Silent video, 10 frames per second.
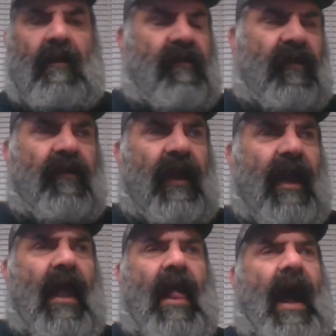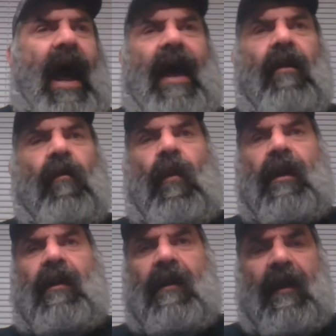Seriously, I don't
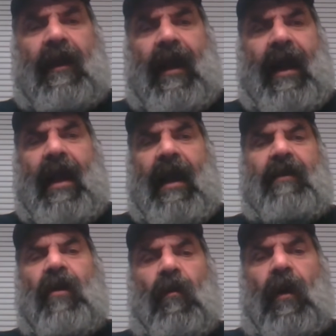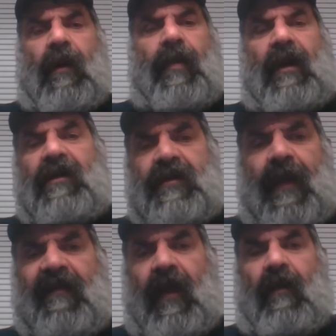want to. I, I don't want to punish
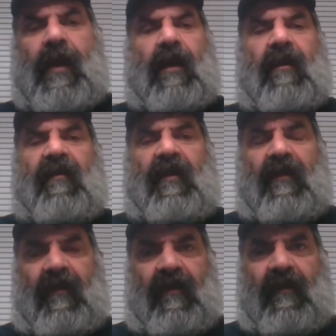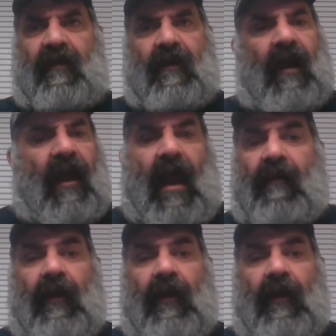my fellow American citizens. I, I